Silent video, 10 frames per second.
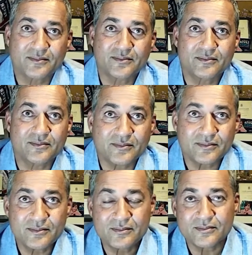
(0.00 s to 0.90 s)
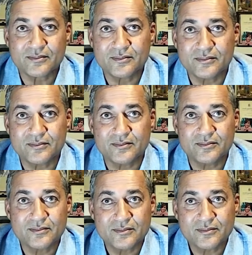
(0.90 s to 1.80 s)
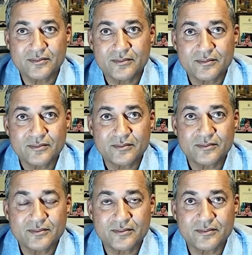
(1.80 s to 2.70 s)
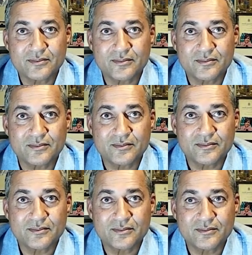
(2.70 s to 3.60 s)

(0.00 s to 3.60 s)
The person shown says nothing.